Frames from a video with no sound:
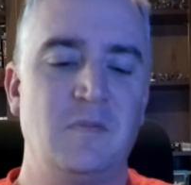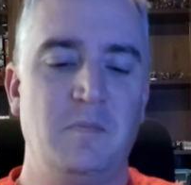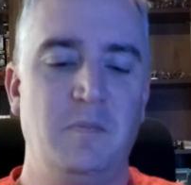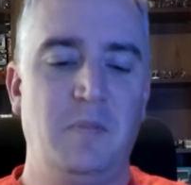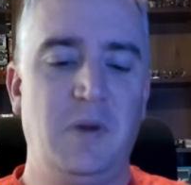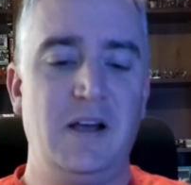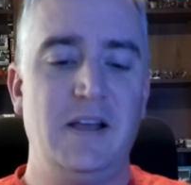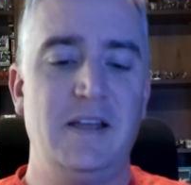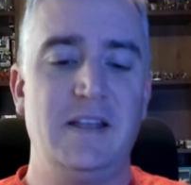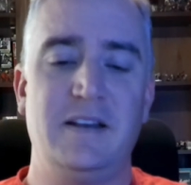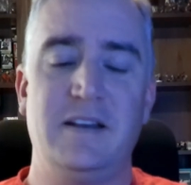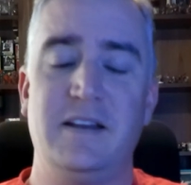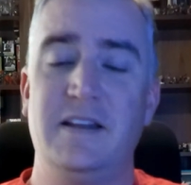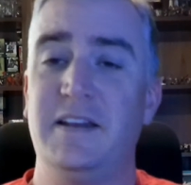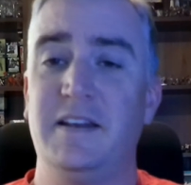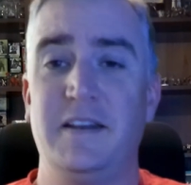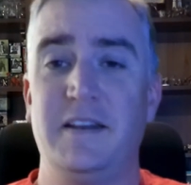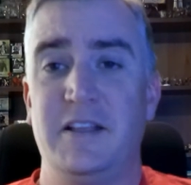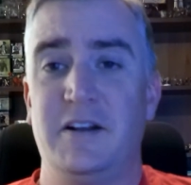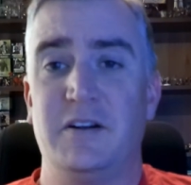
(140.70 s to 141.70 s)
But
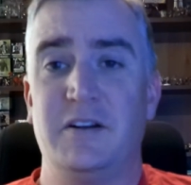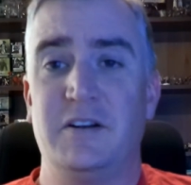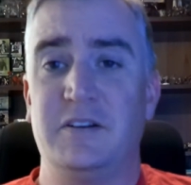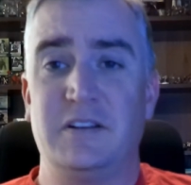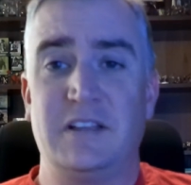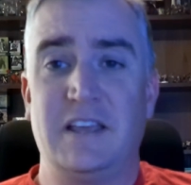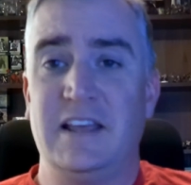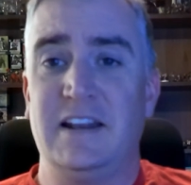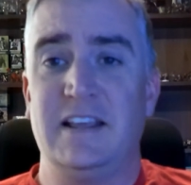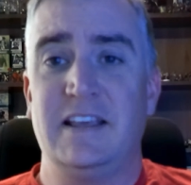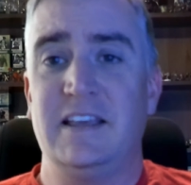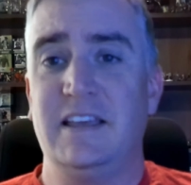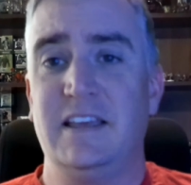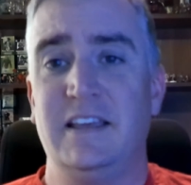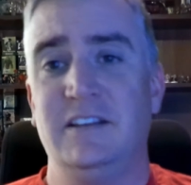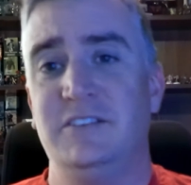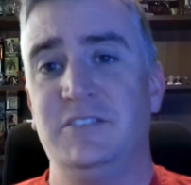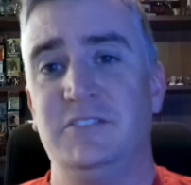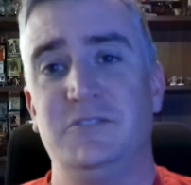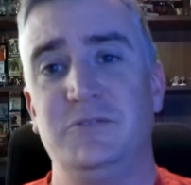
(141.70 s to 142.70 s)
they're getting
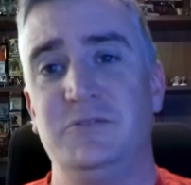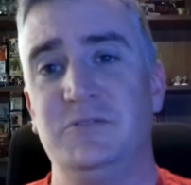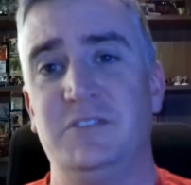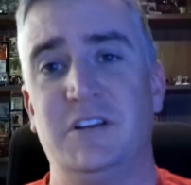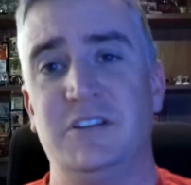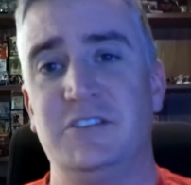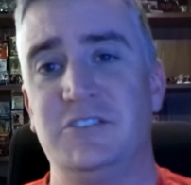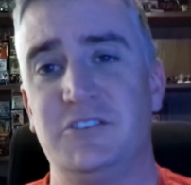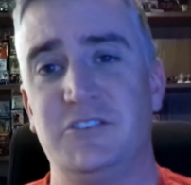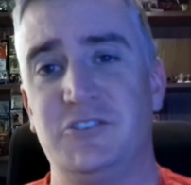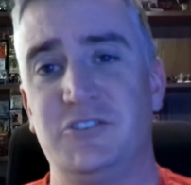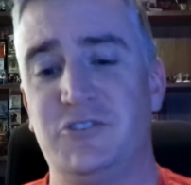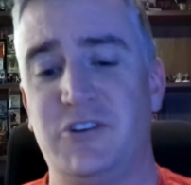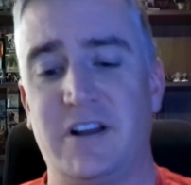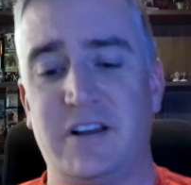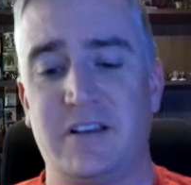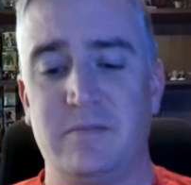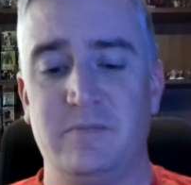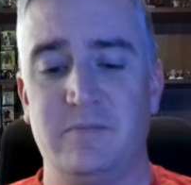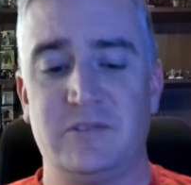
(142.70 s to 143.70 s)
into Dungeons and
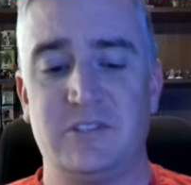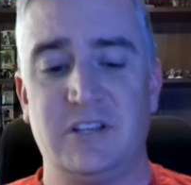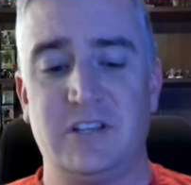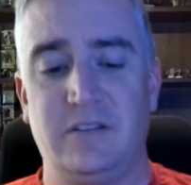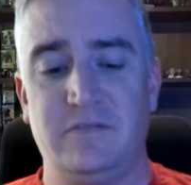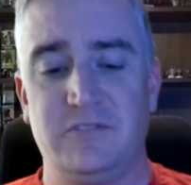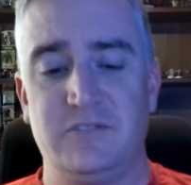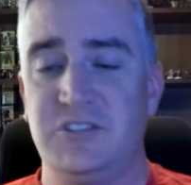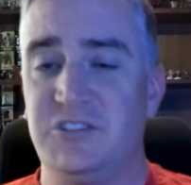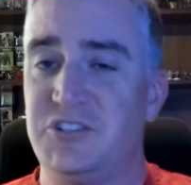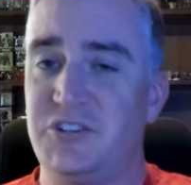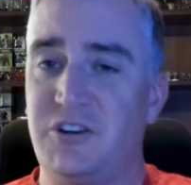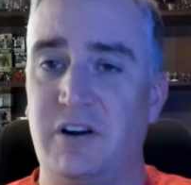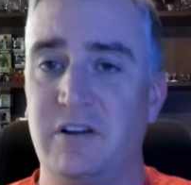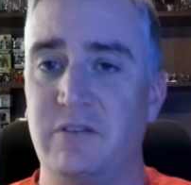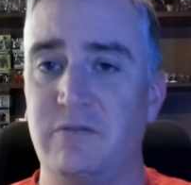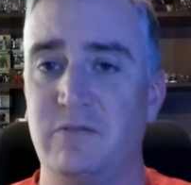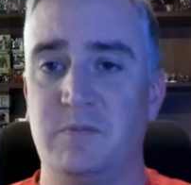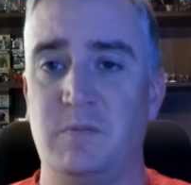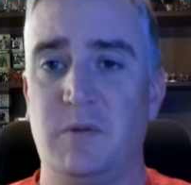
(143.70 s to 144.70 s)
Dragons themselves and
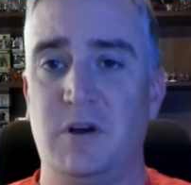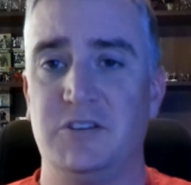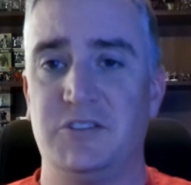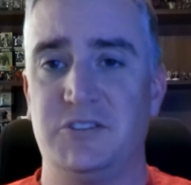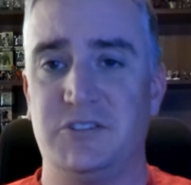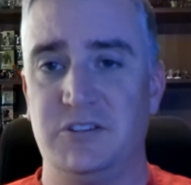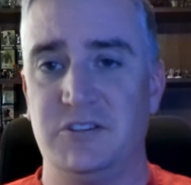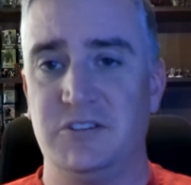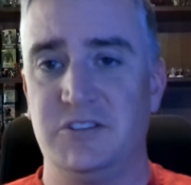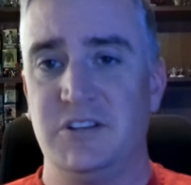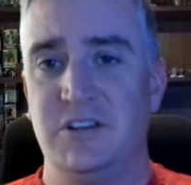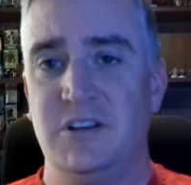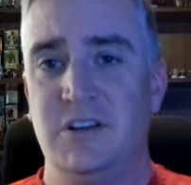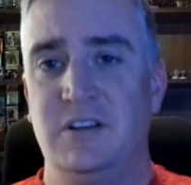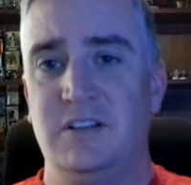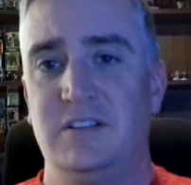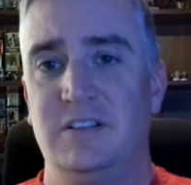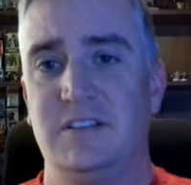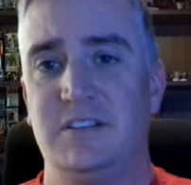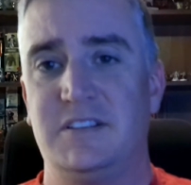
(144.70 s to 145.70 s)
starting with monsters.
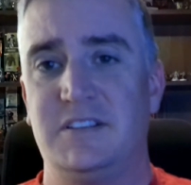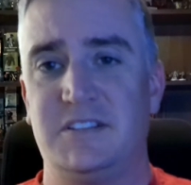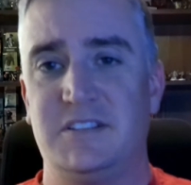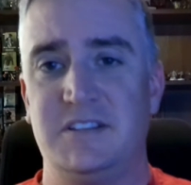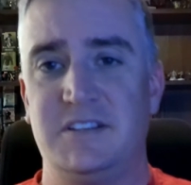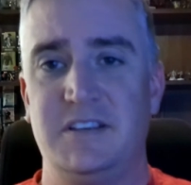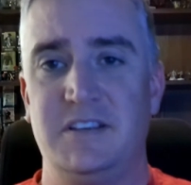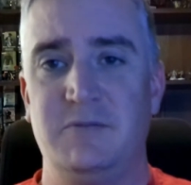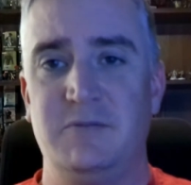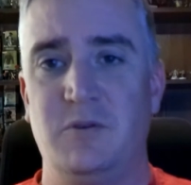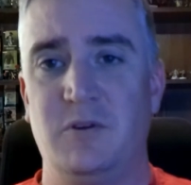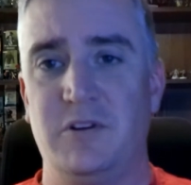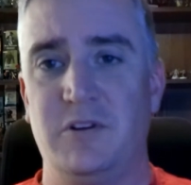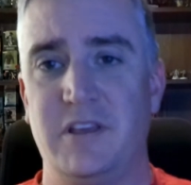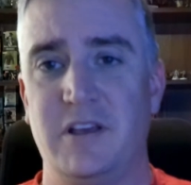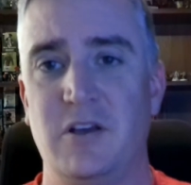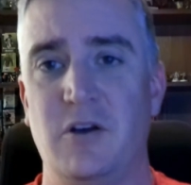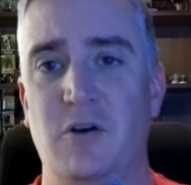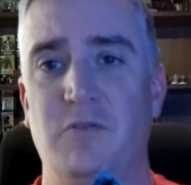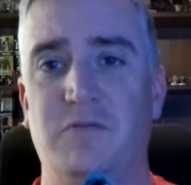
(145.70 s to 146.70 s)
Let's see where
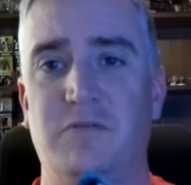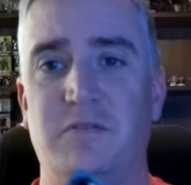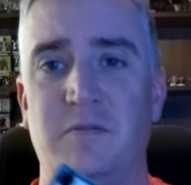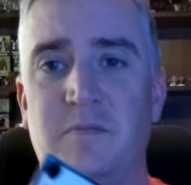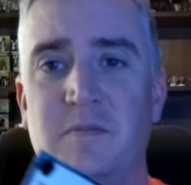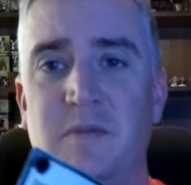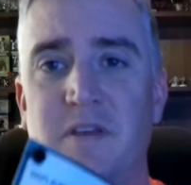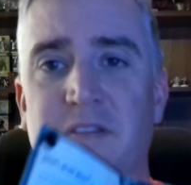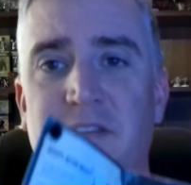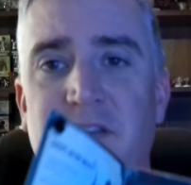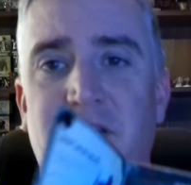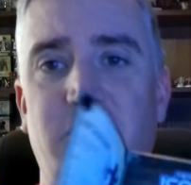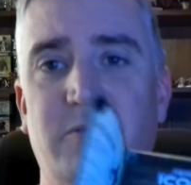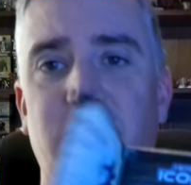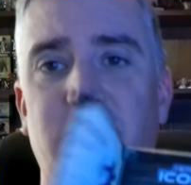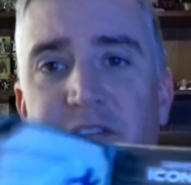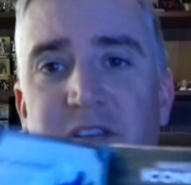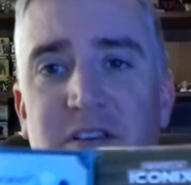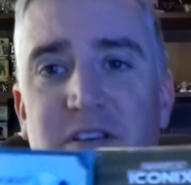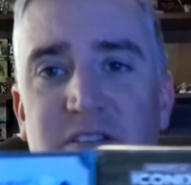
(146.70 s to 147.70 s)
they go from there
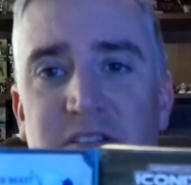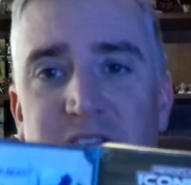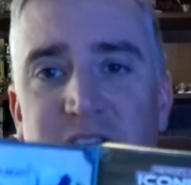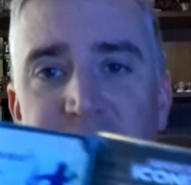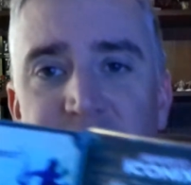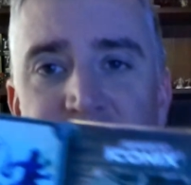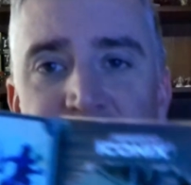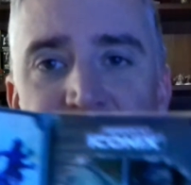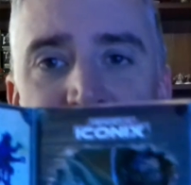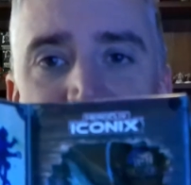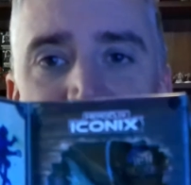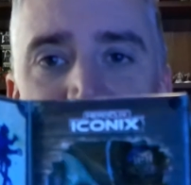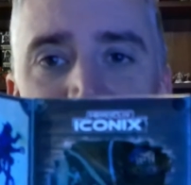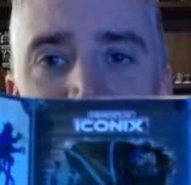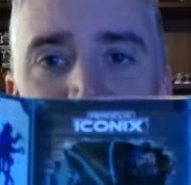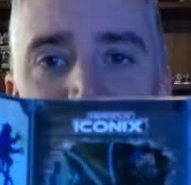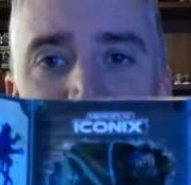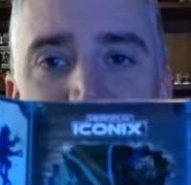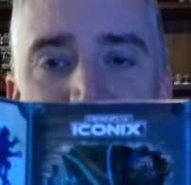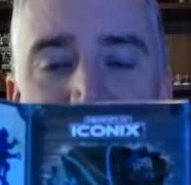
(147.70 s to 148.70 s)
with these. This is,
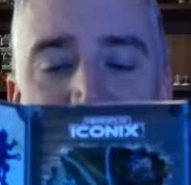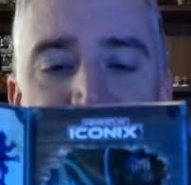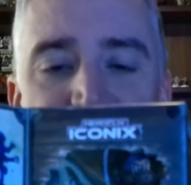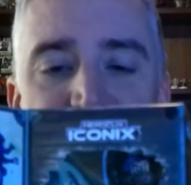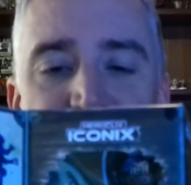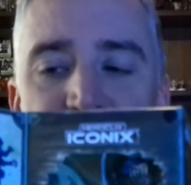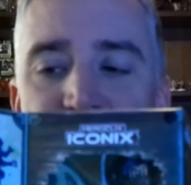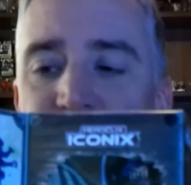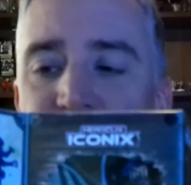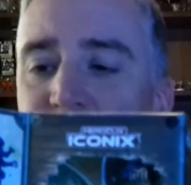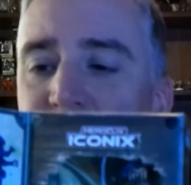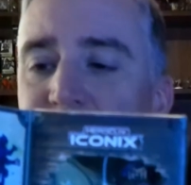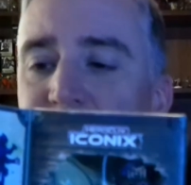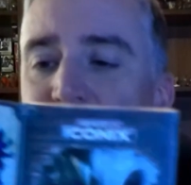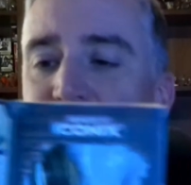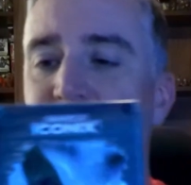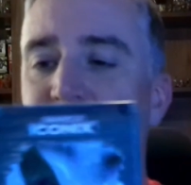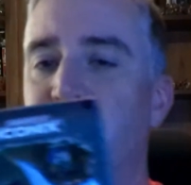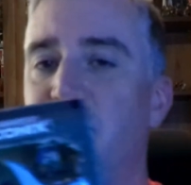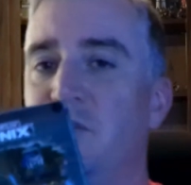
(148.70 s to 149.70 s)
as usual,
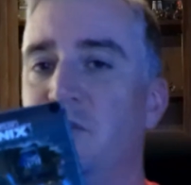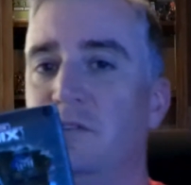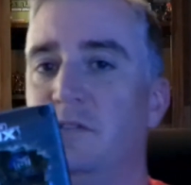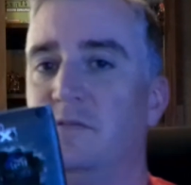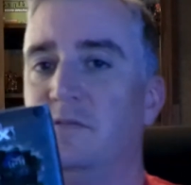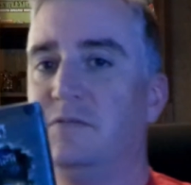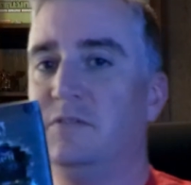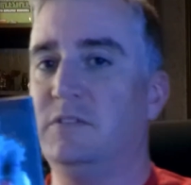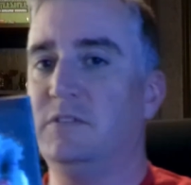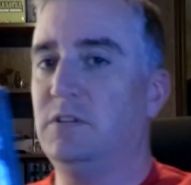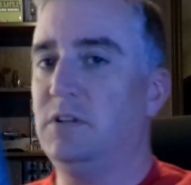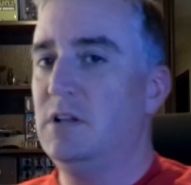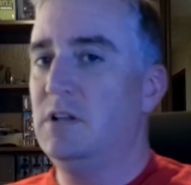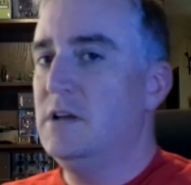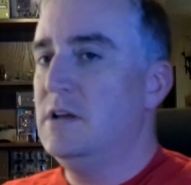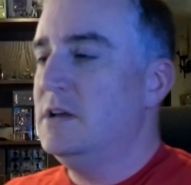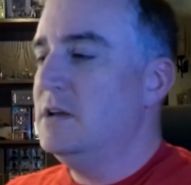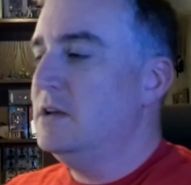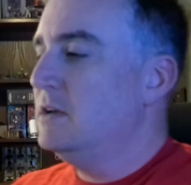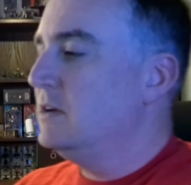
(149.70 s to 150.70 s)
very beautiful
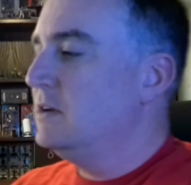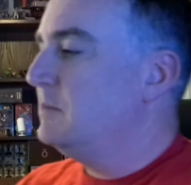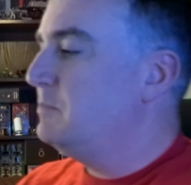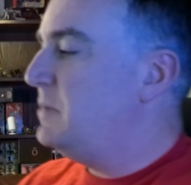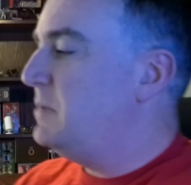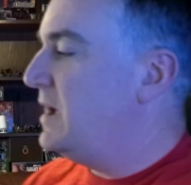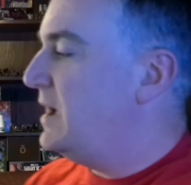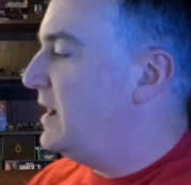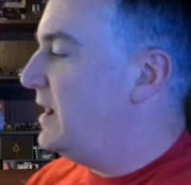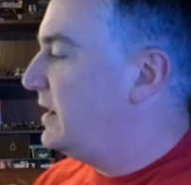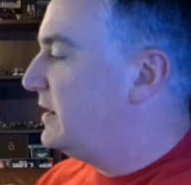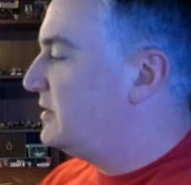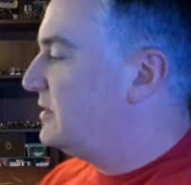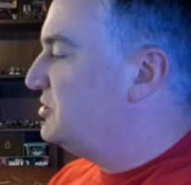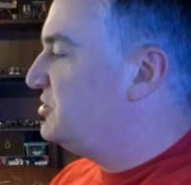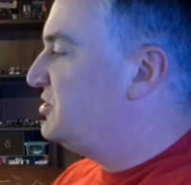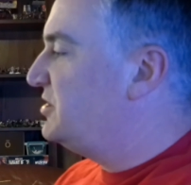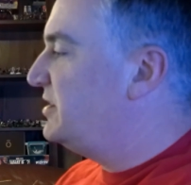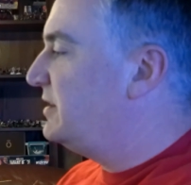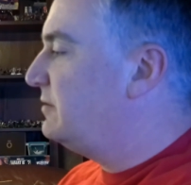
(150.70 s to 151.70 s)

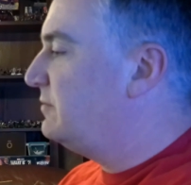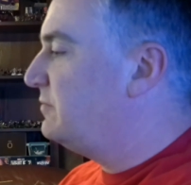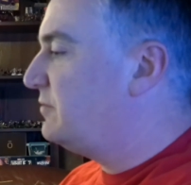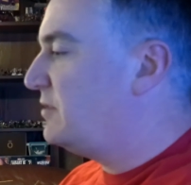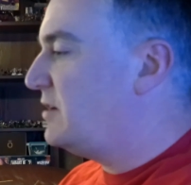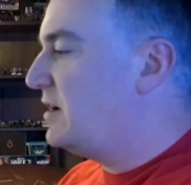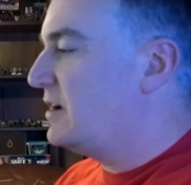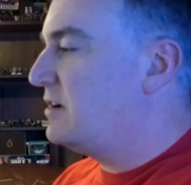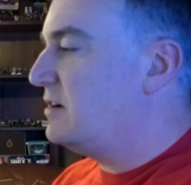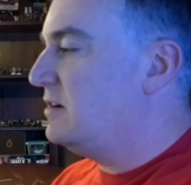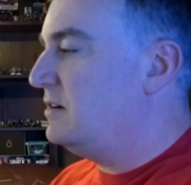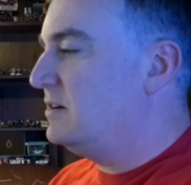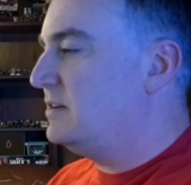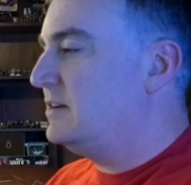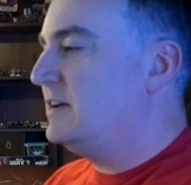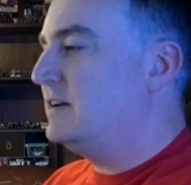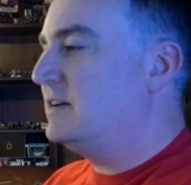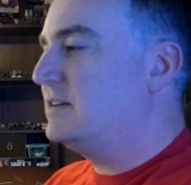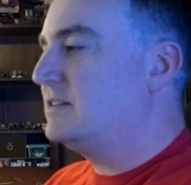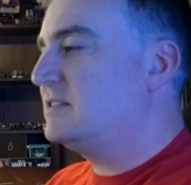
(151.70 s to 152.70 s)
packaging for
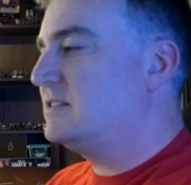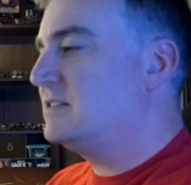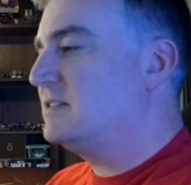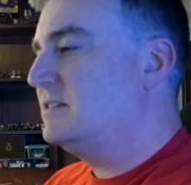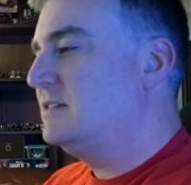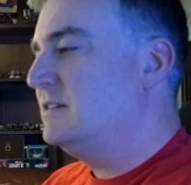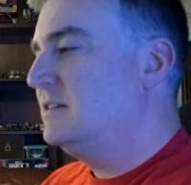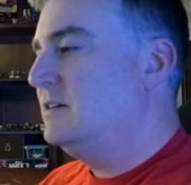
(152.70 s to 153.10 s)
Iconix.